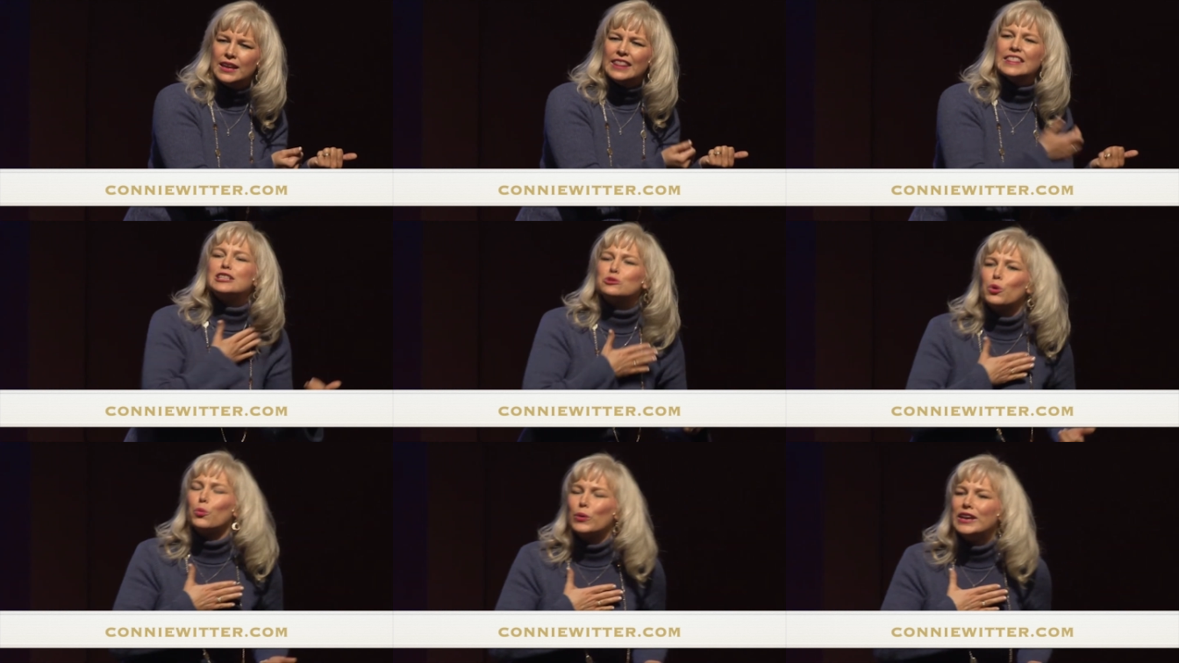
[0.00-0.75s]
That's
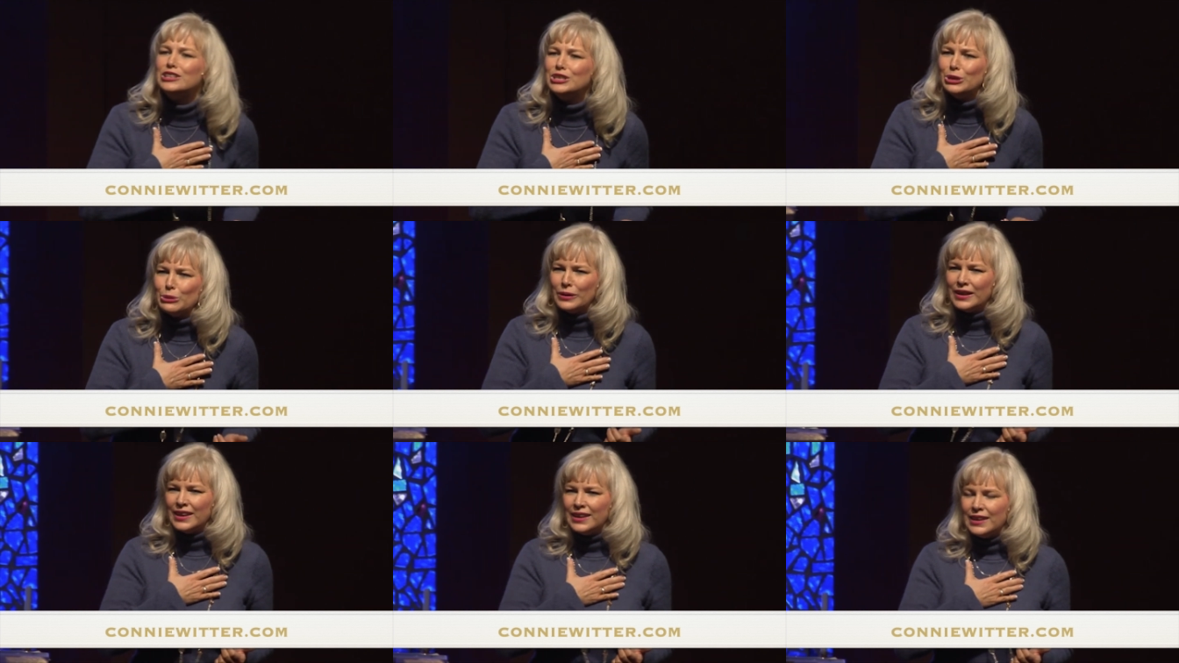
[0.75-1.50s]
what we do,
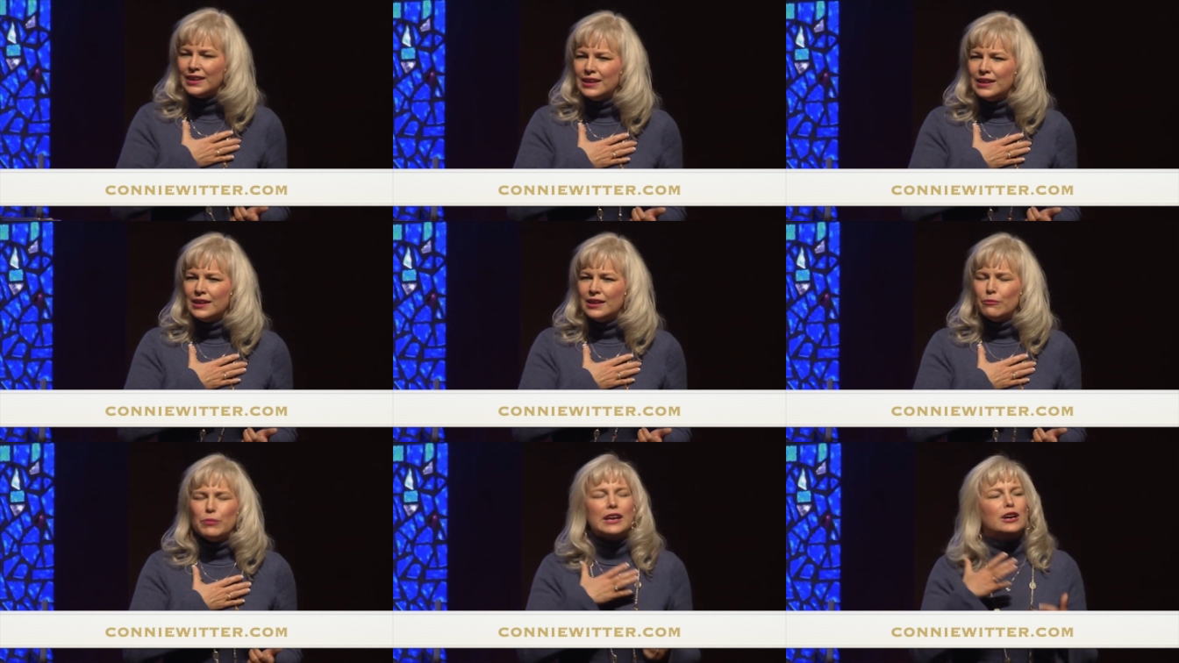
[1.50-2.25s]

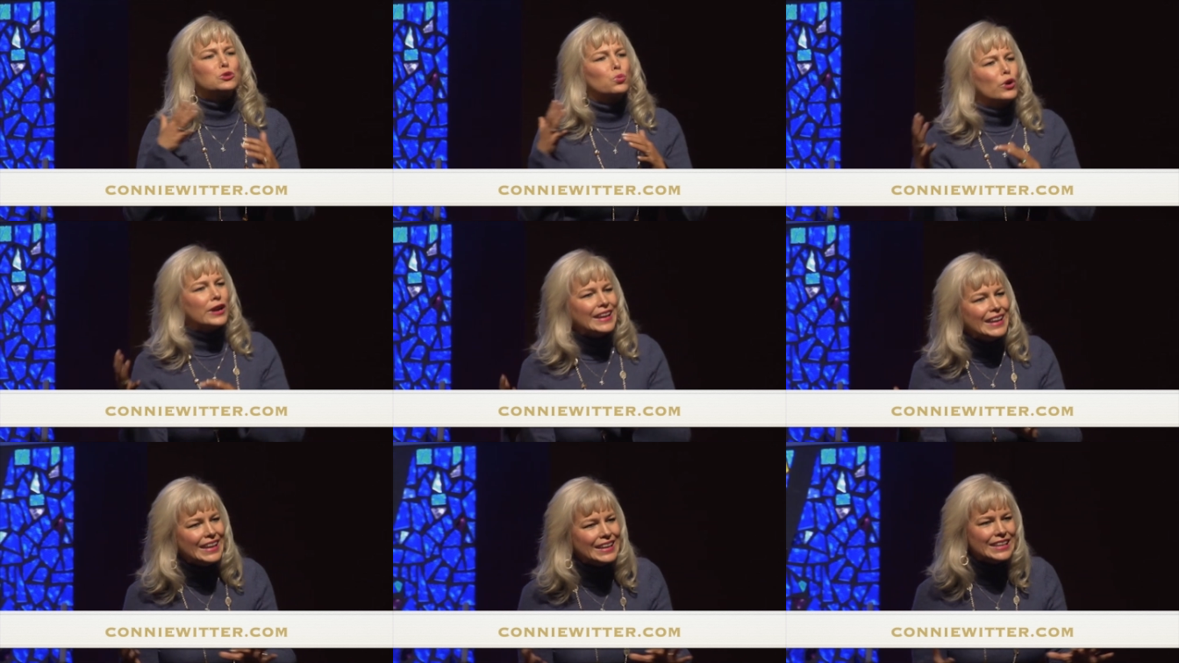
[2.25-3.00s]
because we're
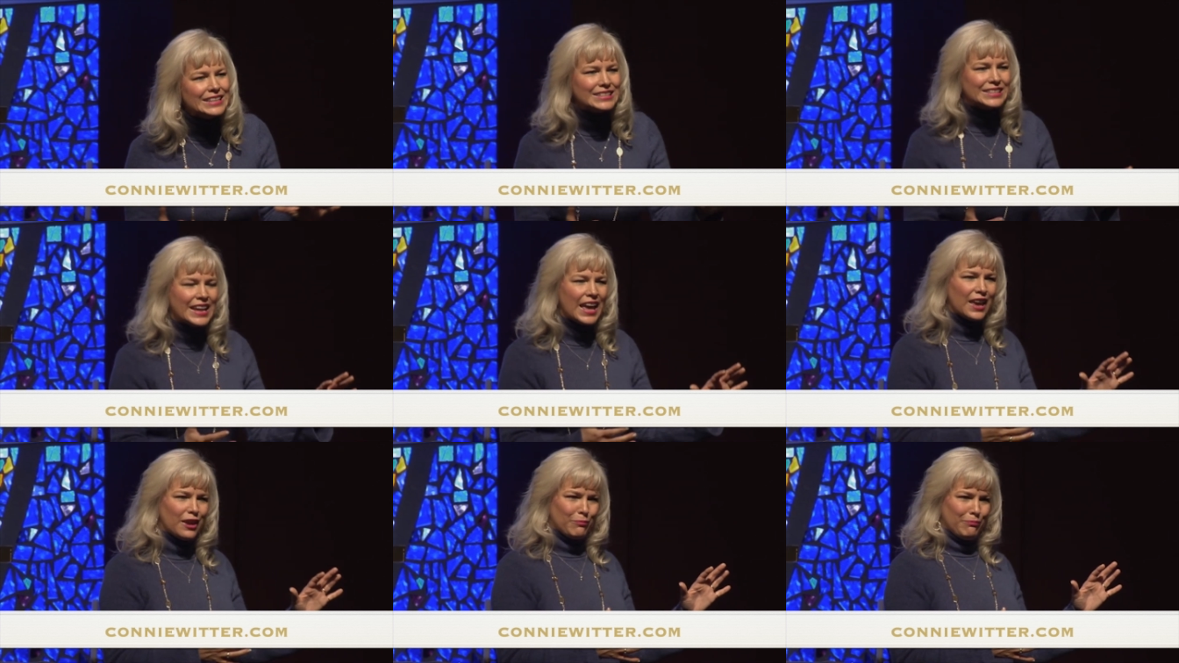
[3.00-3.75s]
in his name.